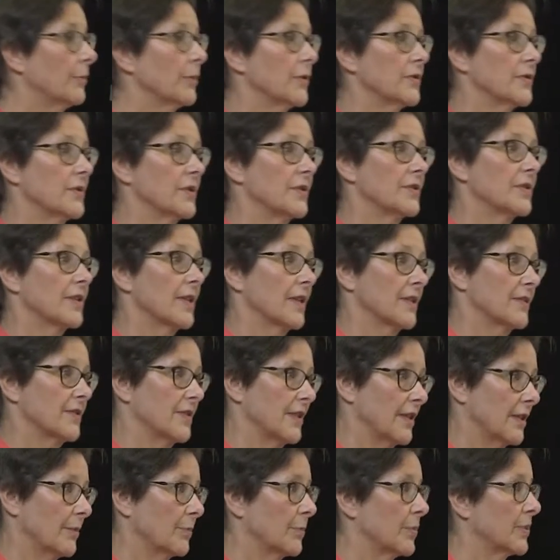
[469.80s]
was
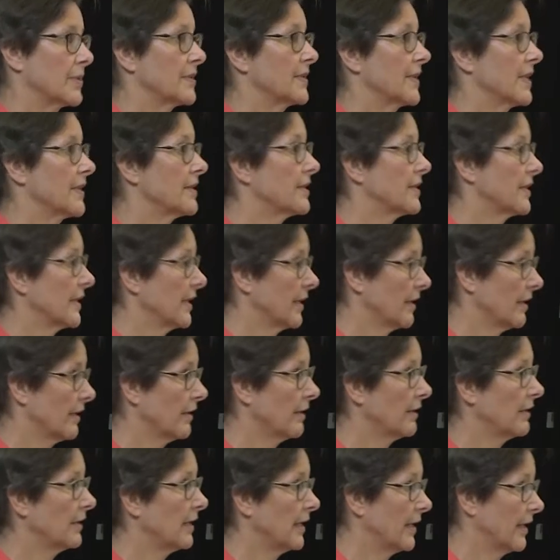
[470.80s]
discussing and presenting
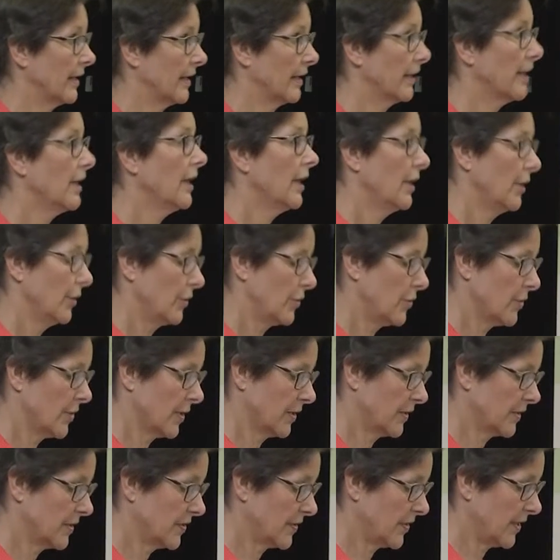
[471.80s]
earlier, you
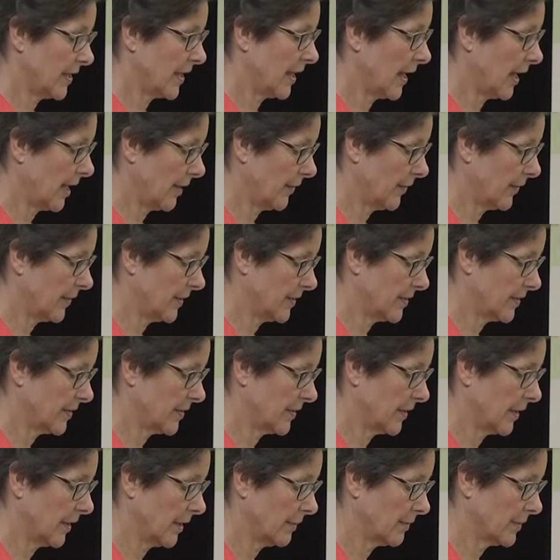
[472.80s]
can see how
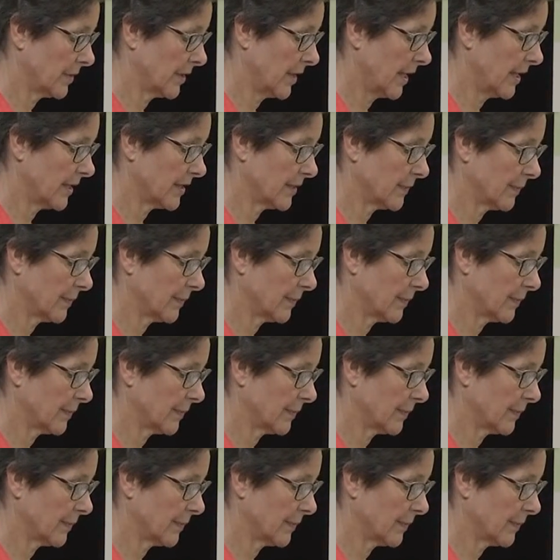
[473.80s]
this takes